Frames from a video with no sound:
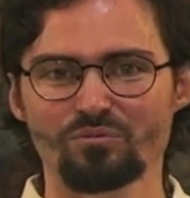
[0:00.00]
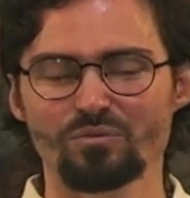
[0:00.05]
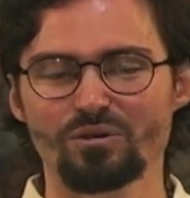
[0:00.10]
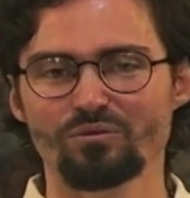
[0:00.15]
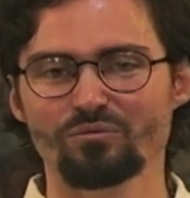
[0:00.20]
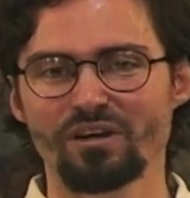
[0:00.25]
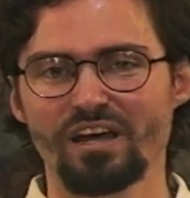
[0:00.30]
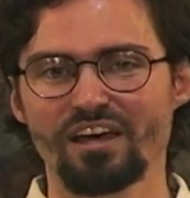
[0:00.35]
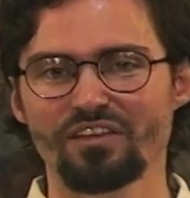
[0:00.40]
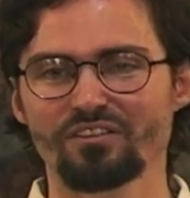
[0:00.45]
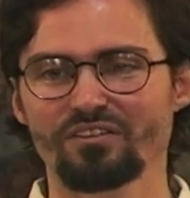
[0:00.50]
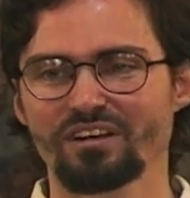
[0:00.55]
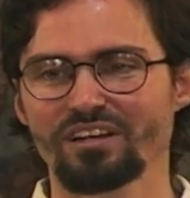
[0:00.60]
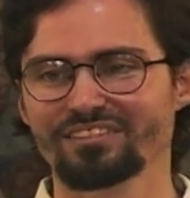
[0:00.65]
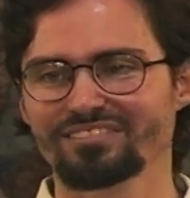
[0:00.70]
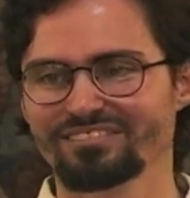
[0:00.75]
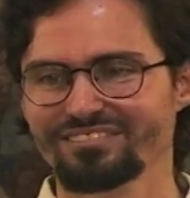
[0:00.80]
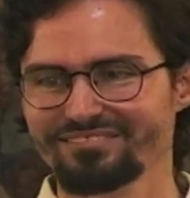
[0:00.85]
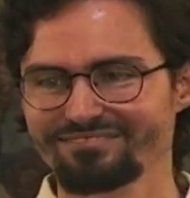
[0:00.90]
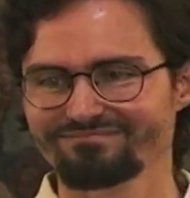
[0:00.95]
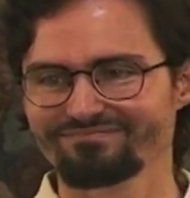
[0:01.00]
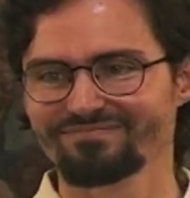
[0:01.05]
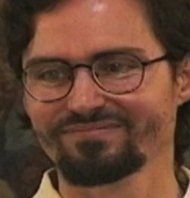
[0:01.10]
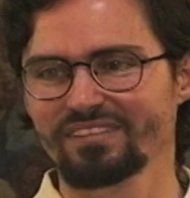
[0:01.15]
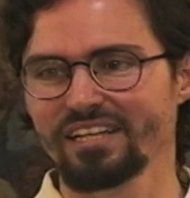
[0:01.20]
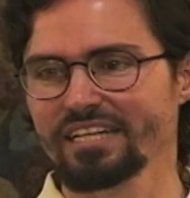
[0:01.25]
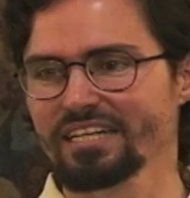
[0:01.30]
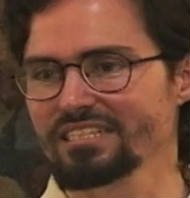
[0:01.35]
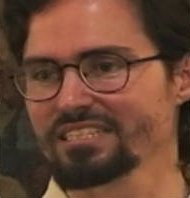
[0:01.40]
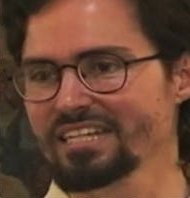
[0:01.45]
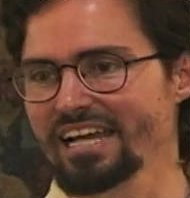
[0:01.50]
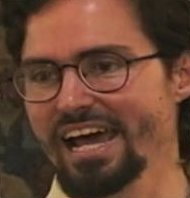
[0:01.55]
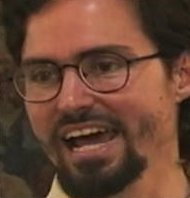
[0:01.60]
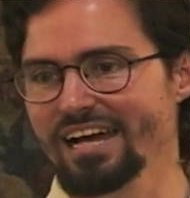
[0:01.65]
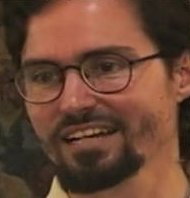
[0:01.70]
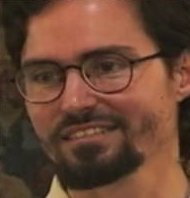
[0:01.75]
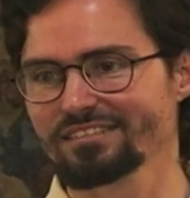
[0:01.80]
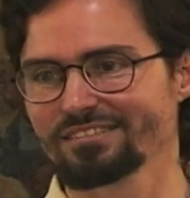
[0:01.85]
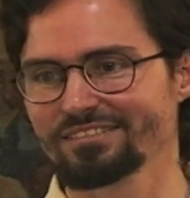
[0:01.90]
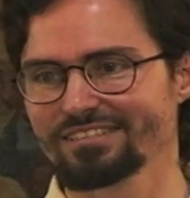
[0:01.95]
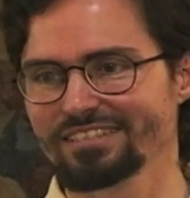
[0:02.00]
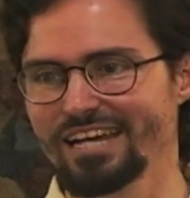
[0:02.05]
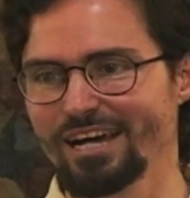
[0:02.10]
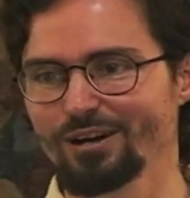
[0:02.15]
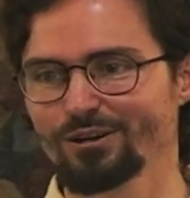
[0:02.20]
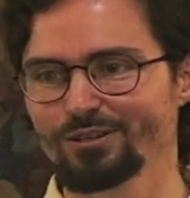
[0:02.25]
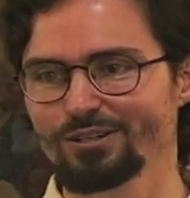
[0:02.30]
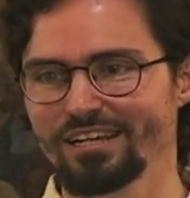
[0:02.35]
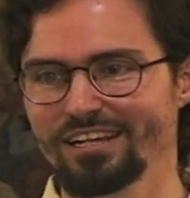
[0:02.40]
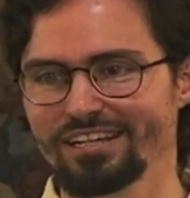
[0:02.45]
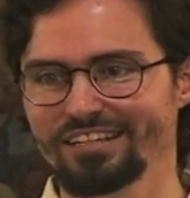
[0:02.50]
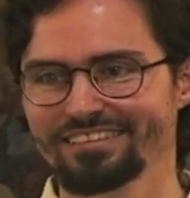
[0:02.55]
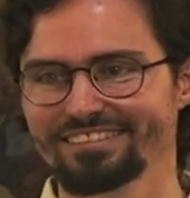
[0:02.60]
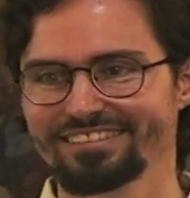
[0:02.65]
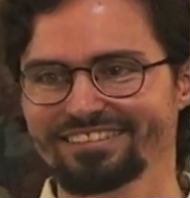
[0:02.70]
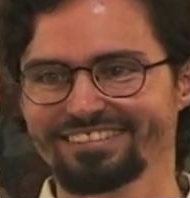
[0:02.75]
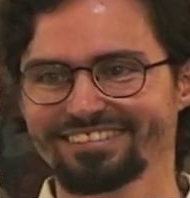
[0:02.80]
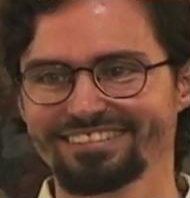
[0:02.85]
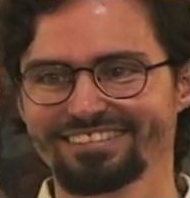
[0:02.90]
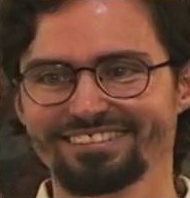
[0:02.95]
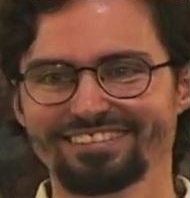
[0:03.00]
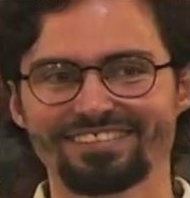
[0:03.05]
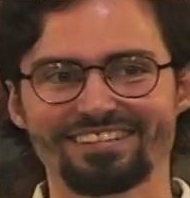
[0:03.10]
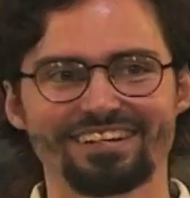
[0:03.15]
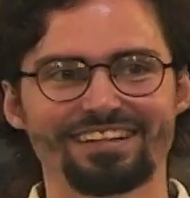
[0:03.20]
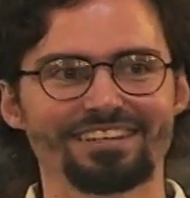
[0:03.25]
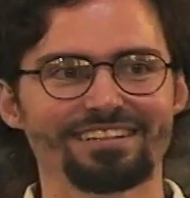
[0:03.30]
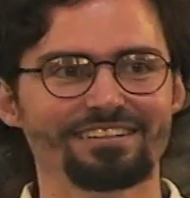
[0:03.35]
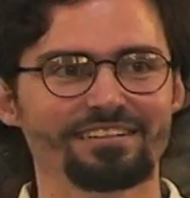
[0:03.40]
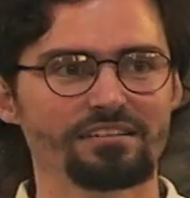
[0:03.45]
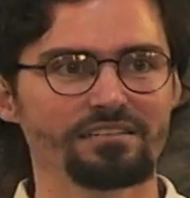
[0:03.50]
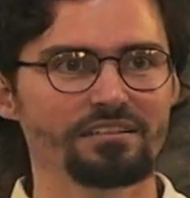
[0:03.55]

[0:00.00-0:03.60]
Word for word: but rather as like taxes nowadays, right?